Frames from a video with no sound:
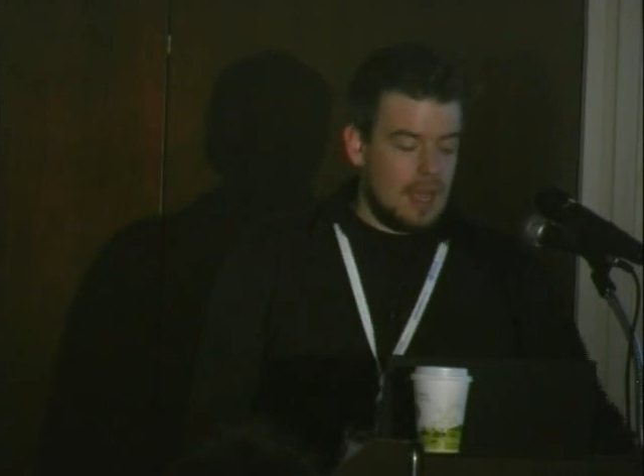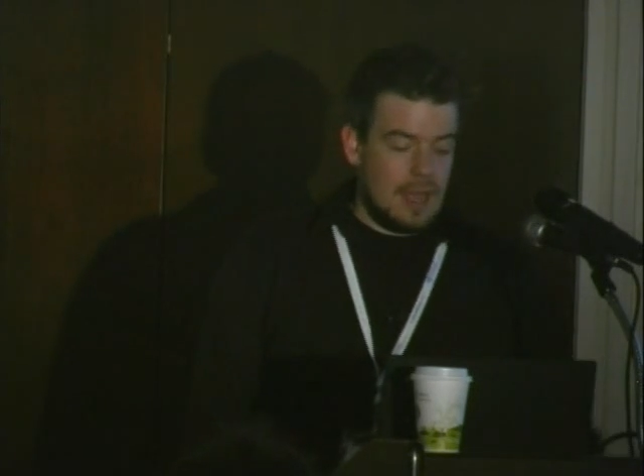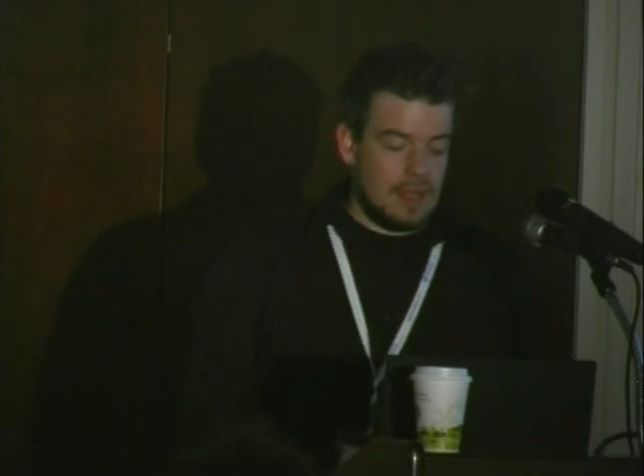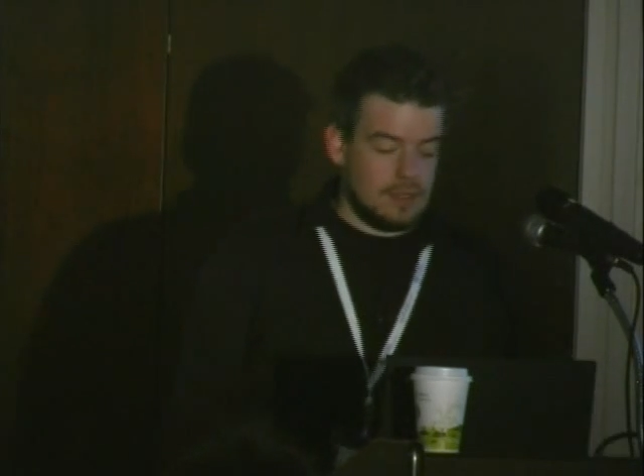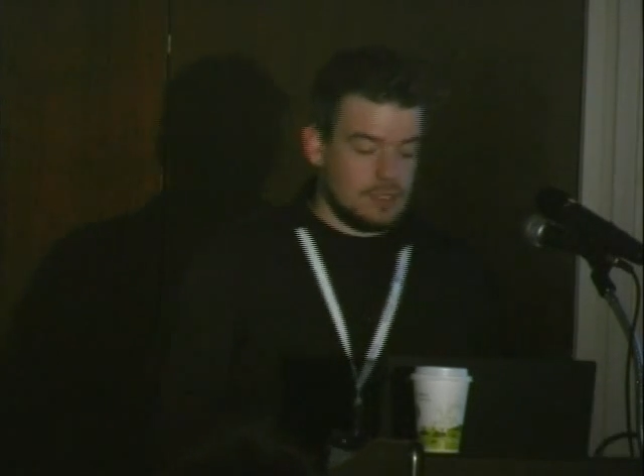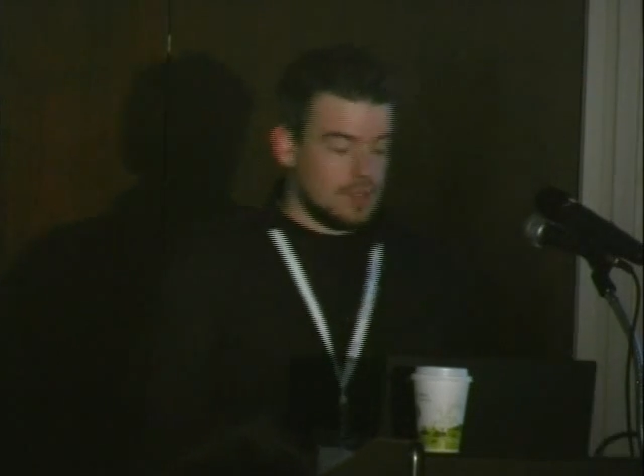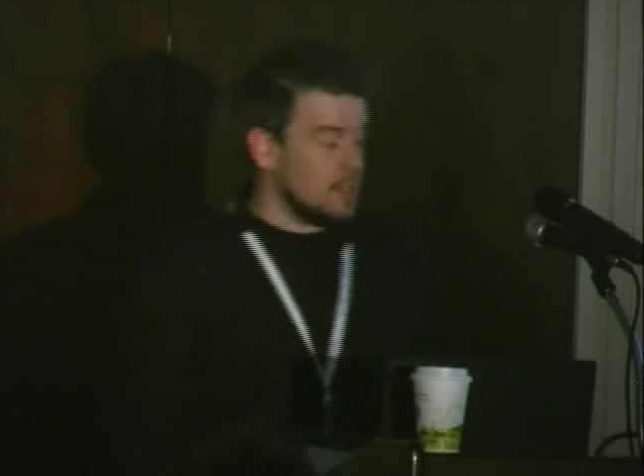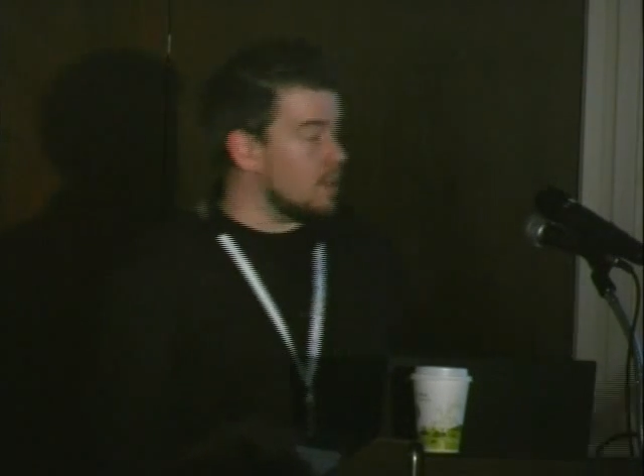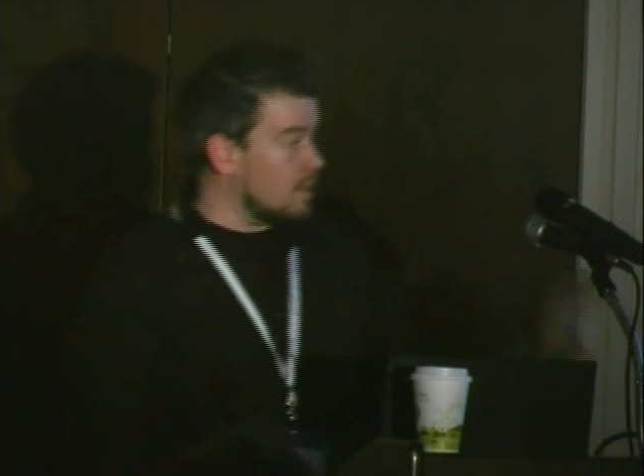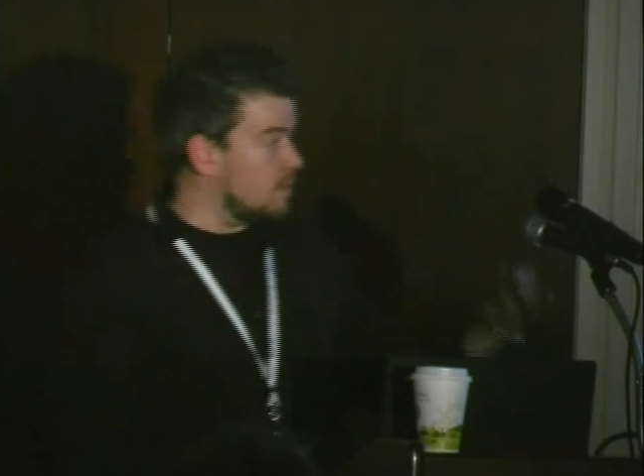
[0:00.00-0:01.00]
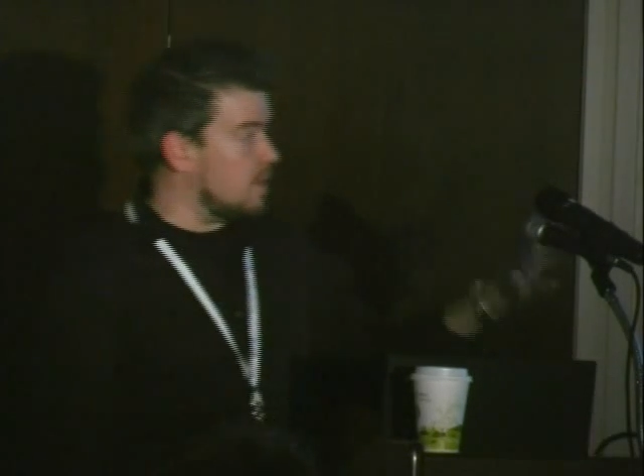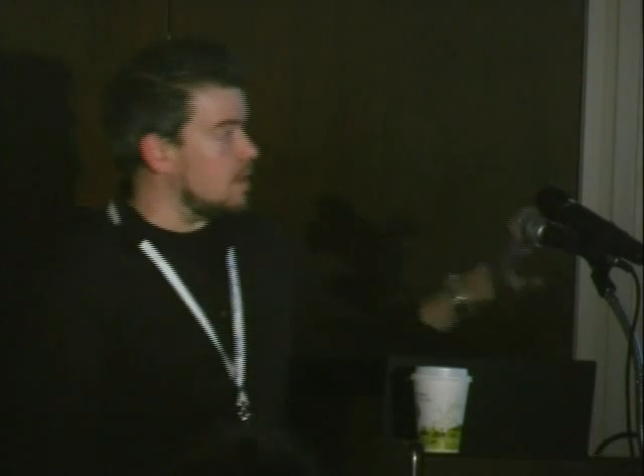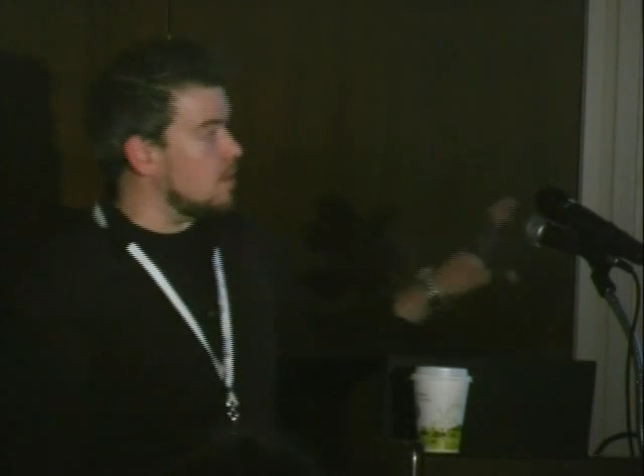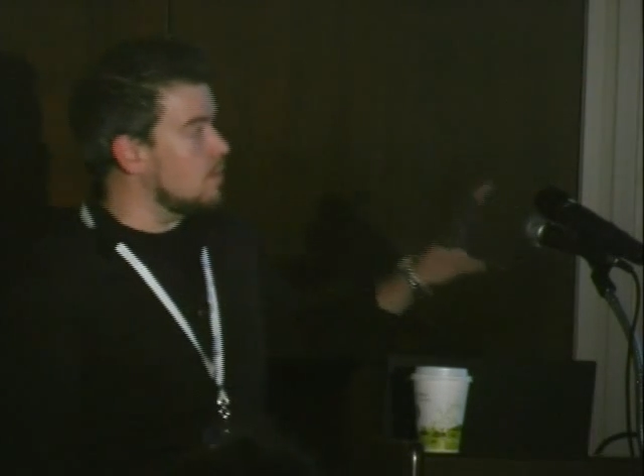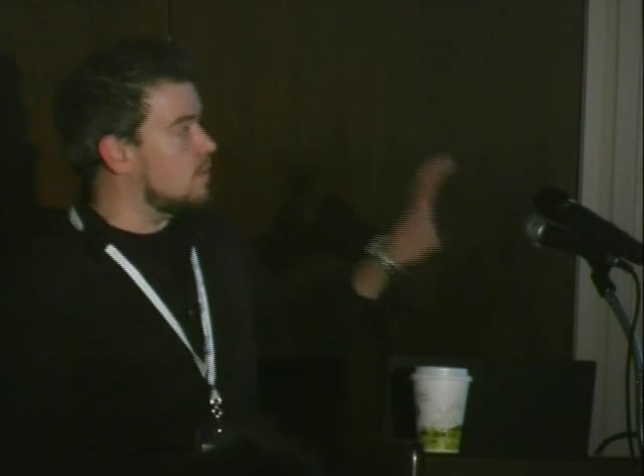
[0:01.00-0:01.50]
And you can
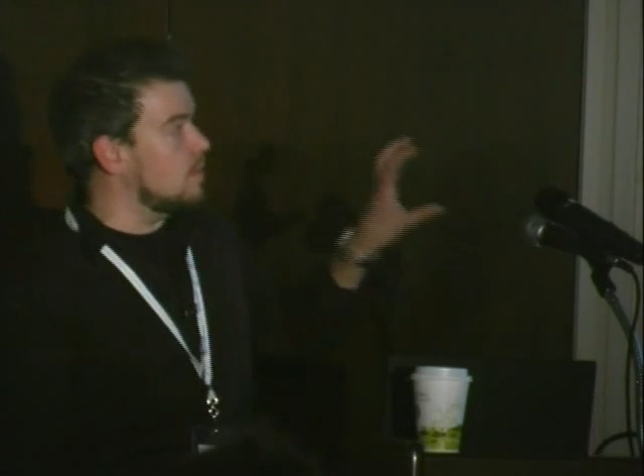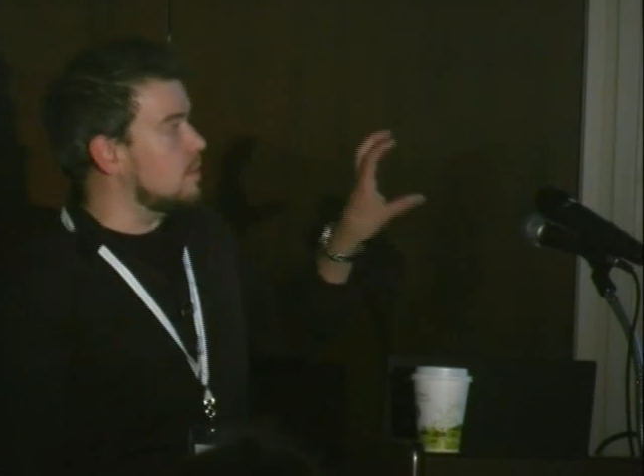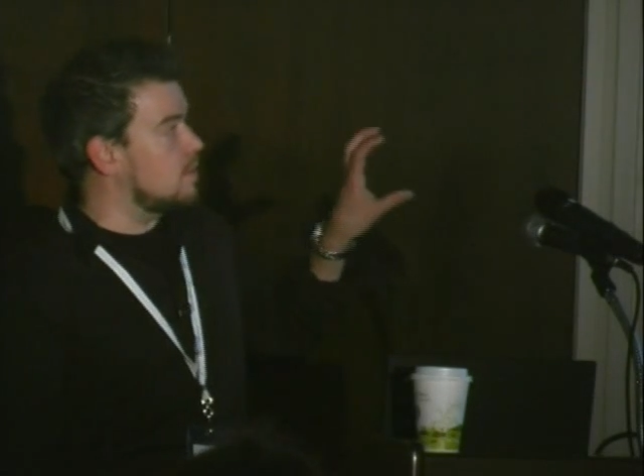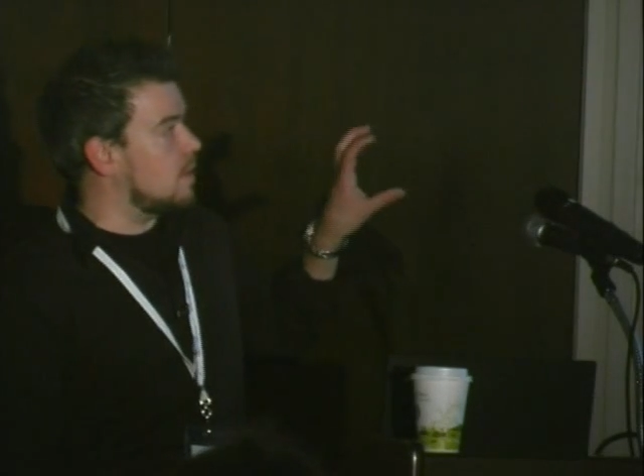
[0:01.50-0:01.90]
continue to,